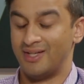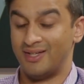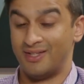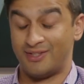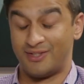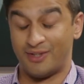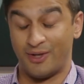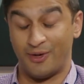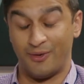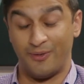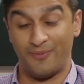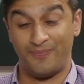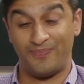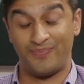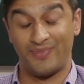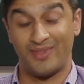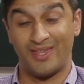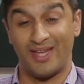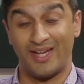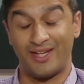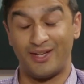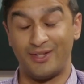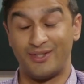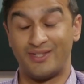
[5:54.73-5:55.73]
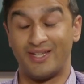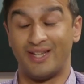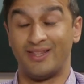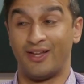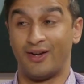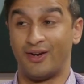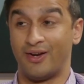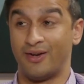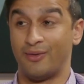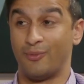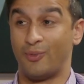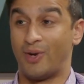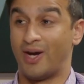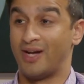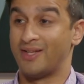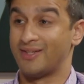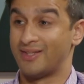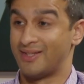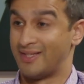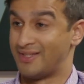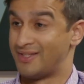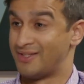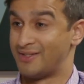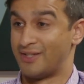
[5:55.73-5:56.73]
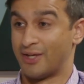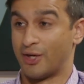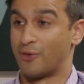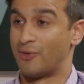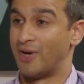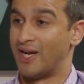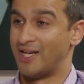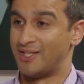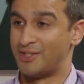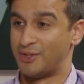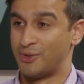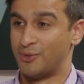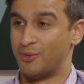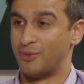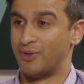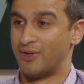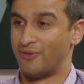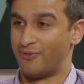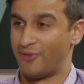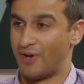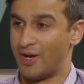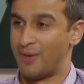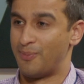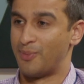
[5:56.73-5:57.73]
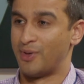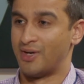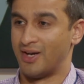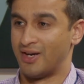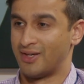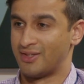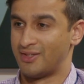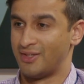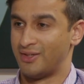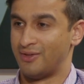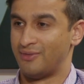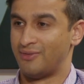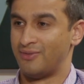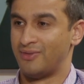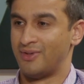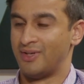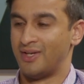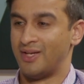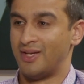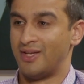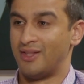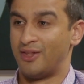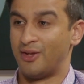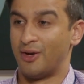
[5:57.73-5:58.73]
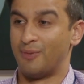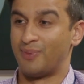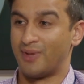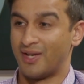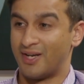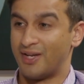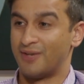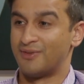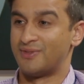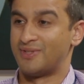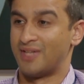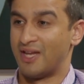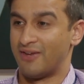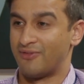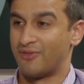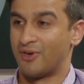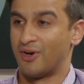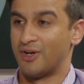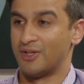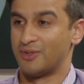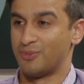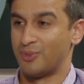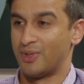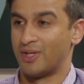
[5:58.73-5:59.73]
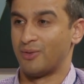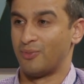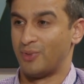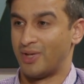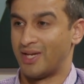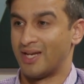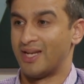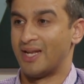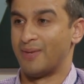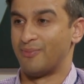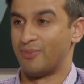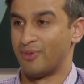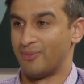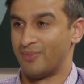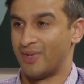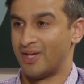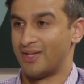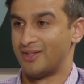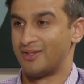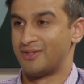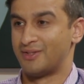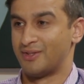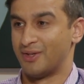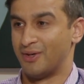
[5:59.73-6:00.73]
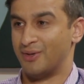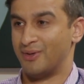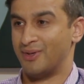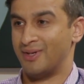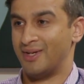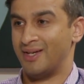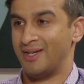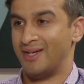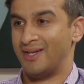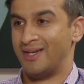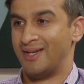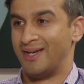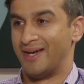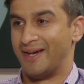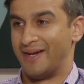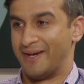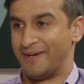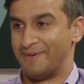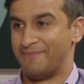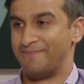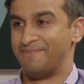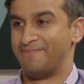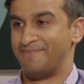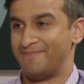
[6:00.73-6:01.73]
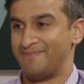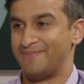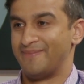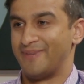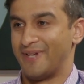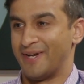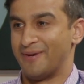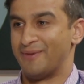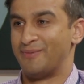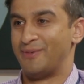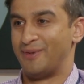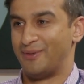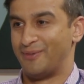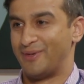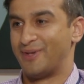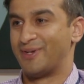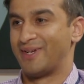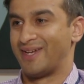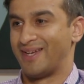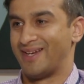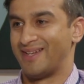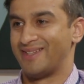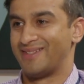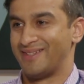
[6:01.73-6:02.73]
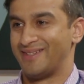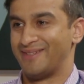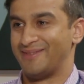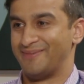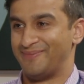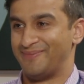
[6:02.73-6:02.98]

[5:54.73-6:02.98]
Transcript: So, like you said, there while this is a great tool and very productive, there are plenty of safeguards we, we can implement. So, um, yeah, we, we Let,